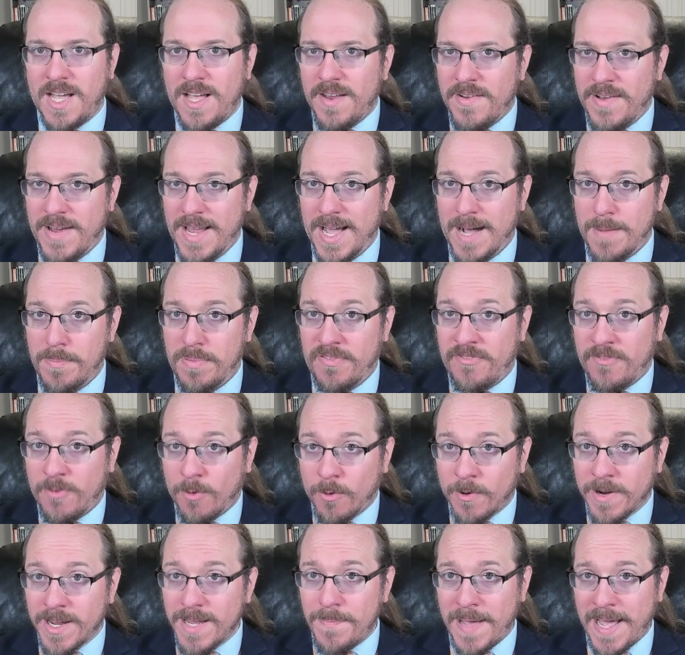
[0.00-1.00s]
Now,
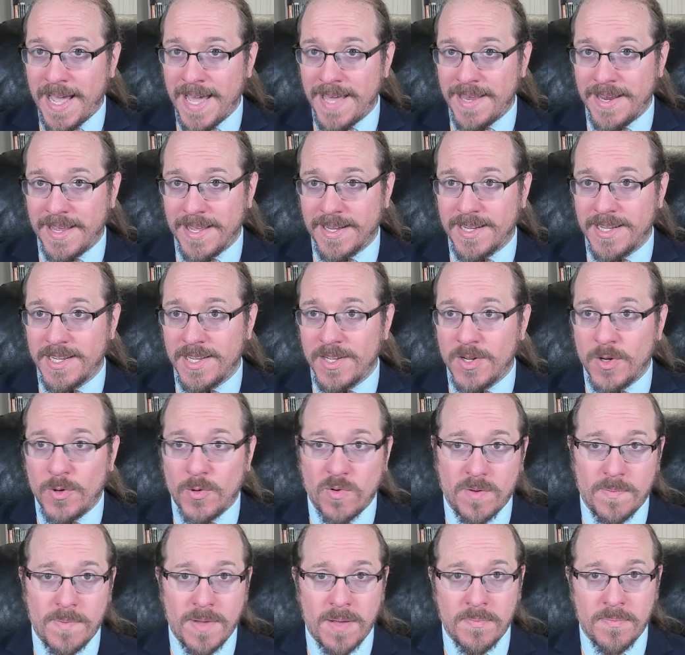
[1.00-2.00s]
before you panic,
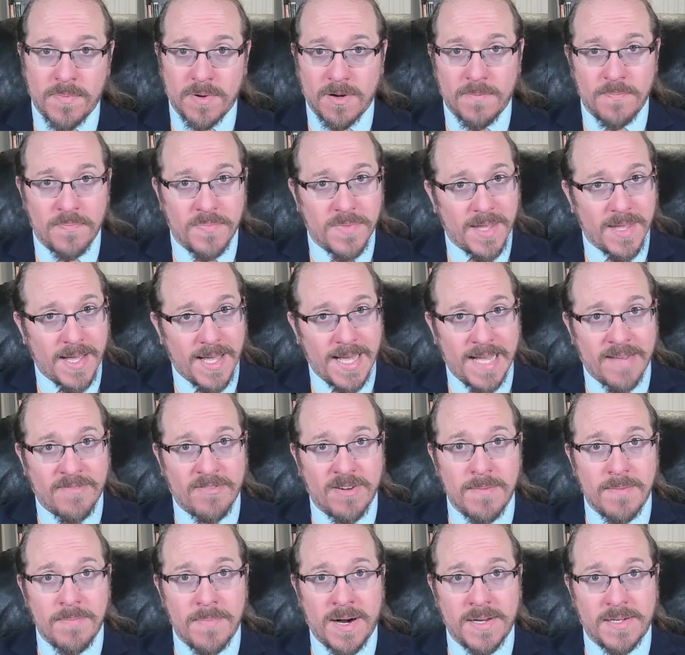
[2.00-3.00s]
remember,
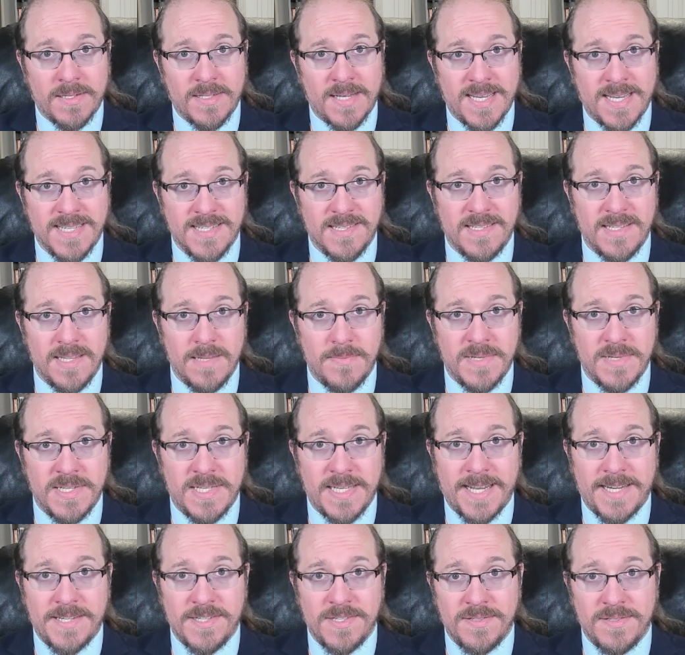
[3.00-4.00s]
every model has its
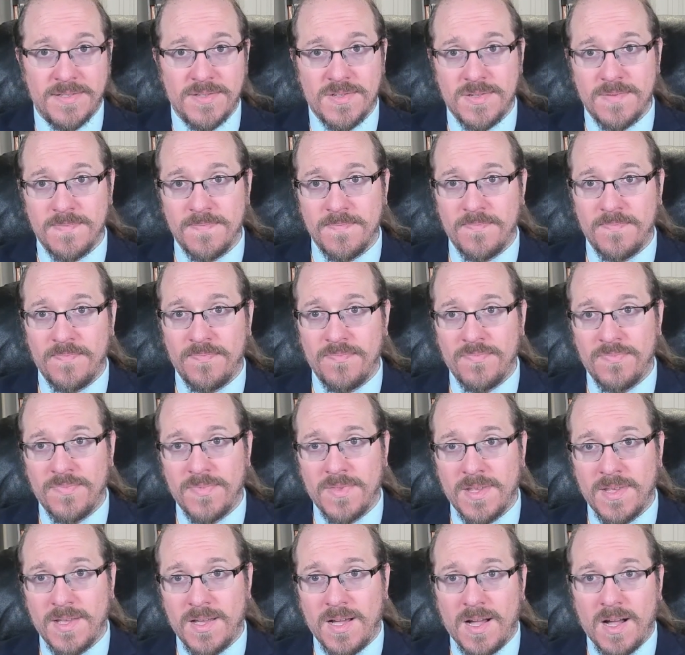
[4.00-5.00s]
limitations.
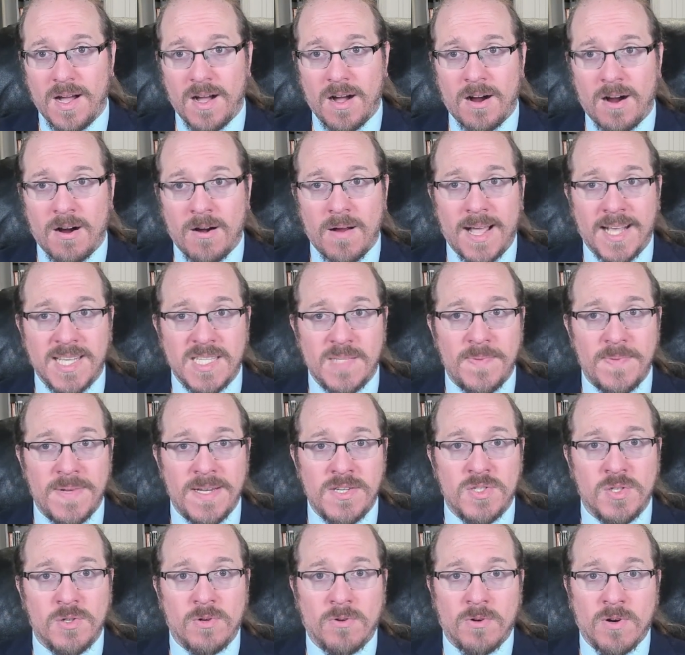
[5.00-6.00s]
Our
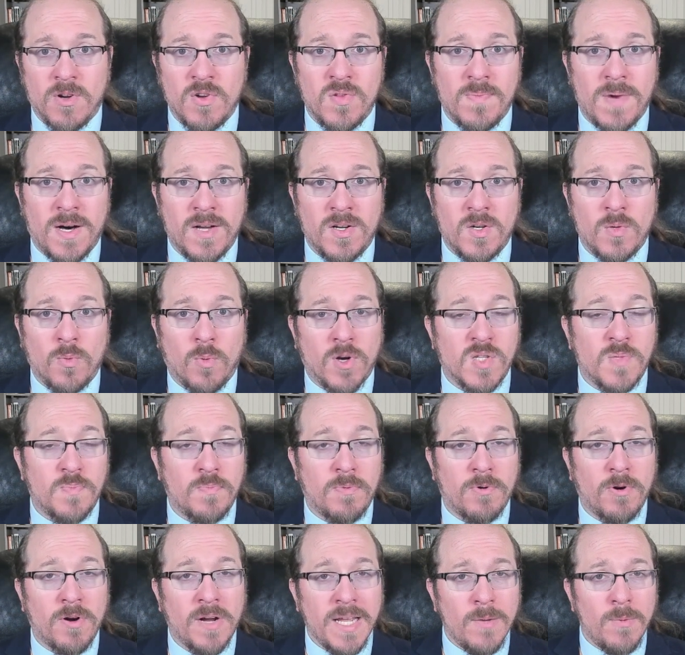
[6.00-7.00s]
exponential growth model works
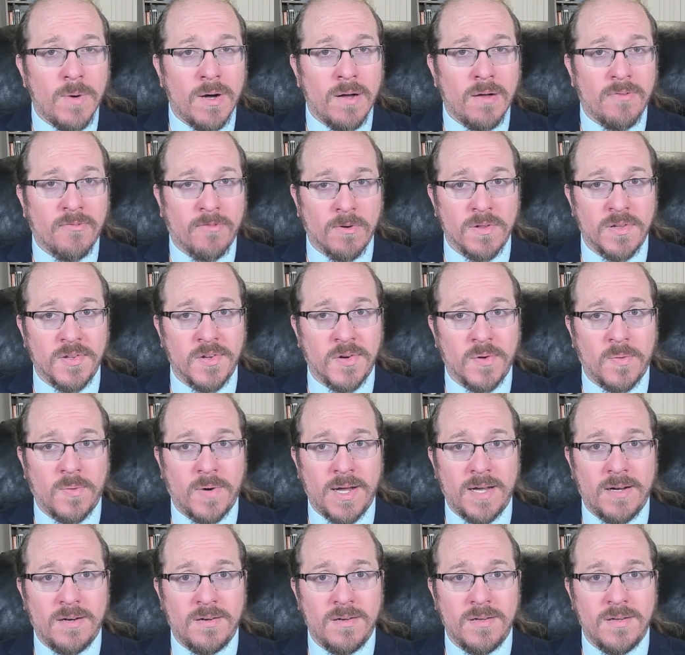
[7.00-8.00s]
pretty well for a little
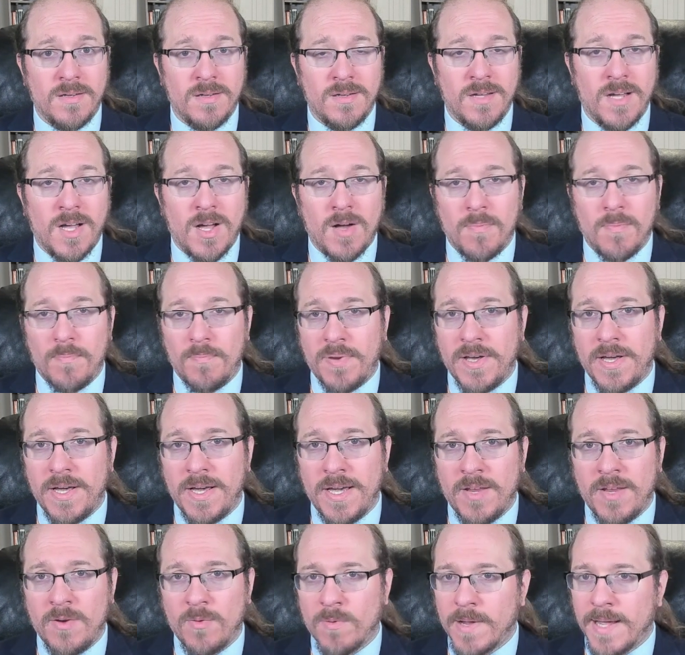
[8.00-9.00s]
while, but
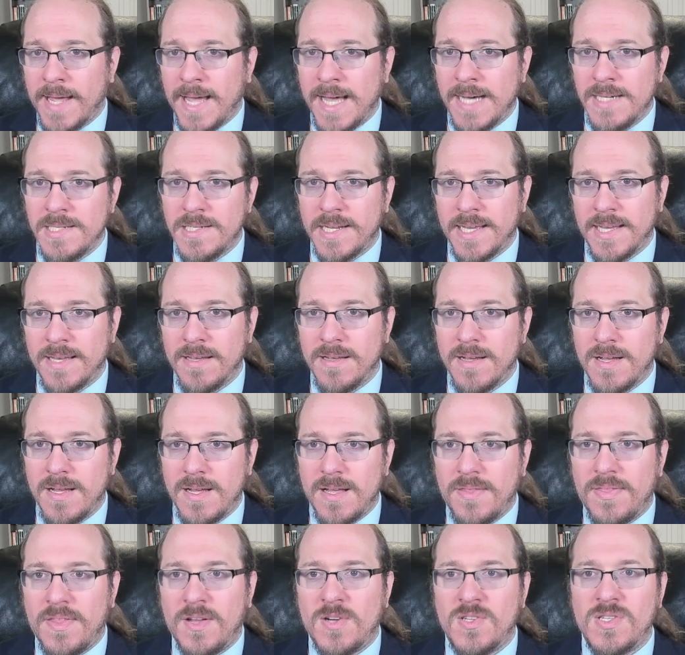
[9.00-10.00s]
in reality,
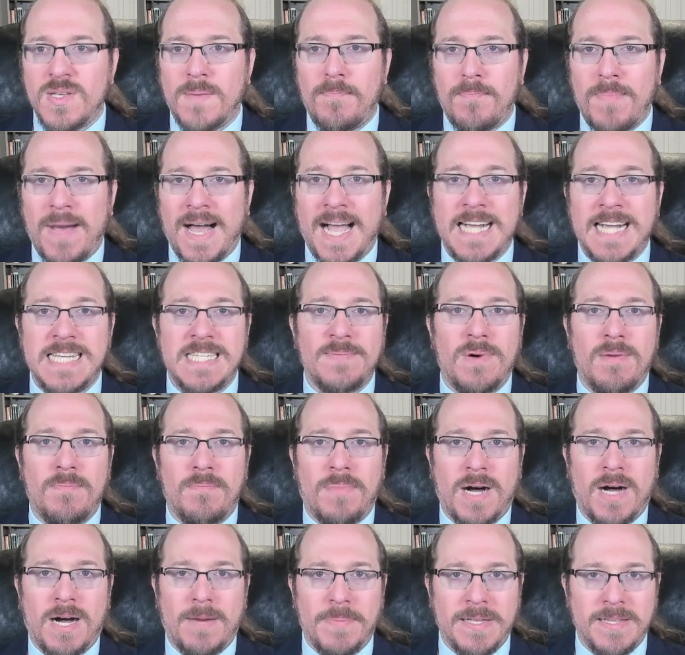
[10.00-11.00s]
there's a maximum
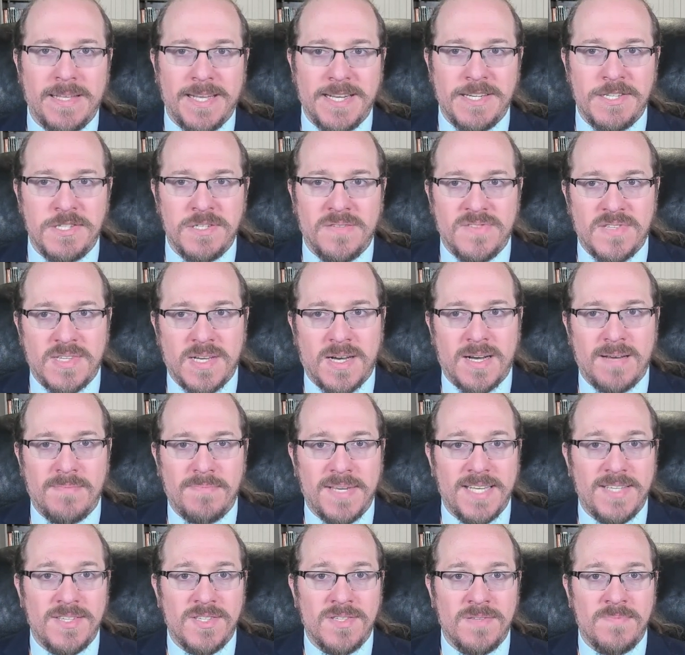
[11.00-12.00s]
population of
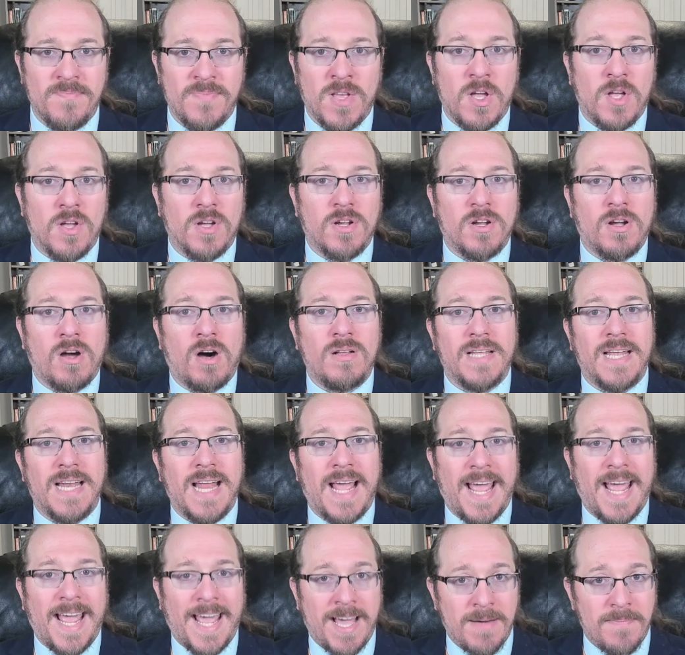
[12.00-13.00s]
zombies, call
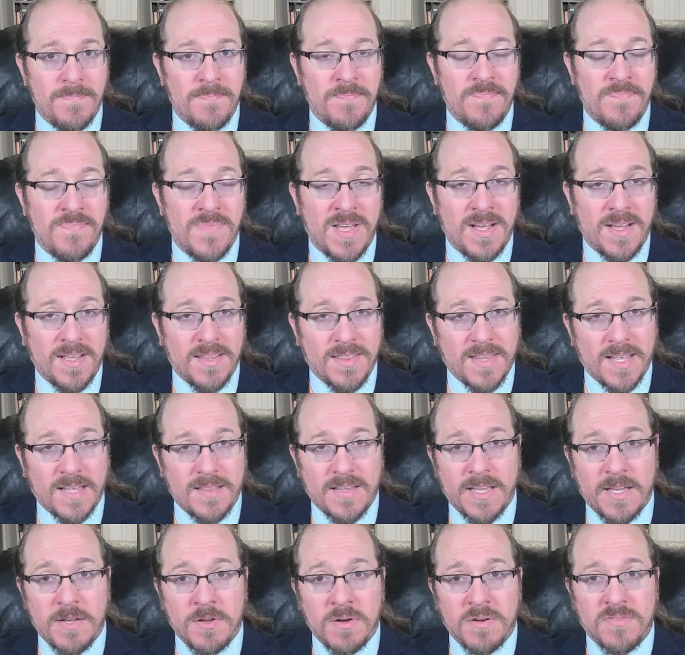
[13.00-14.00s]
it M, that
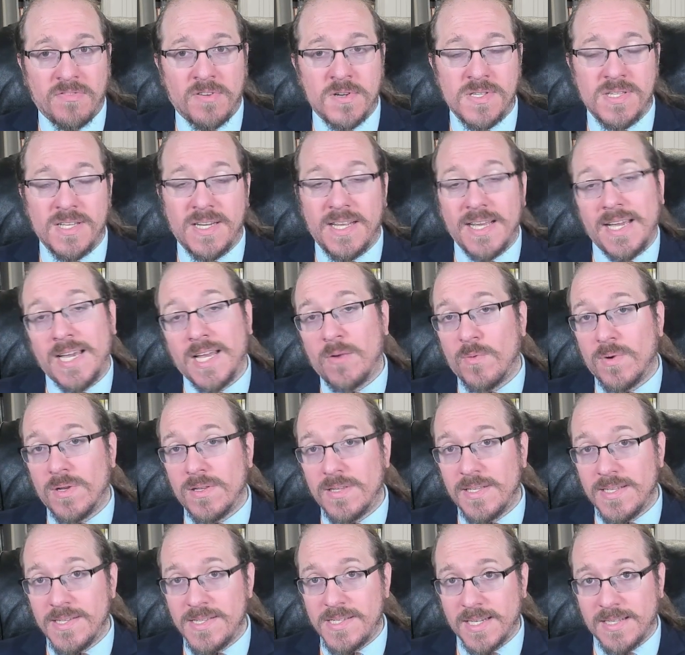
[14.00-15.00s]
the university can
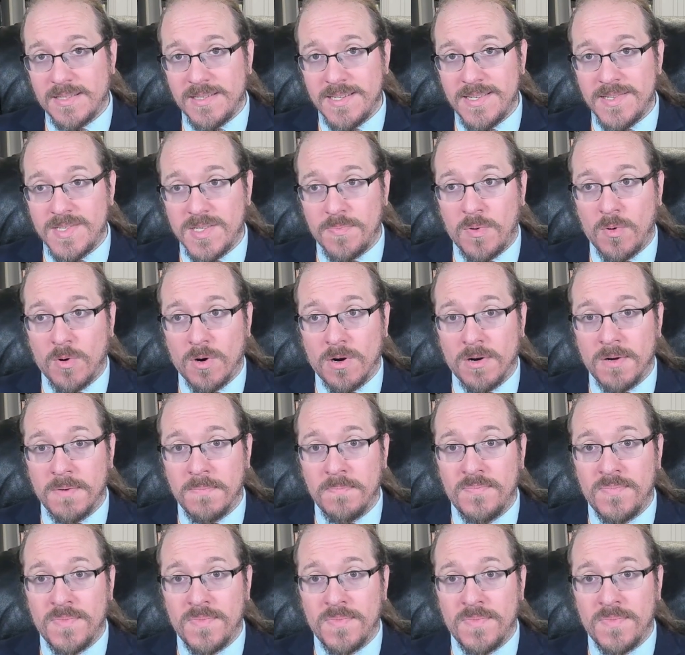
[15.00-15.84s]
realistically support,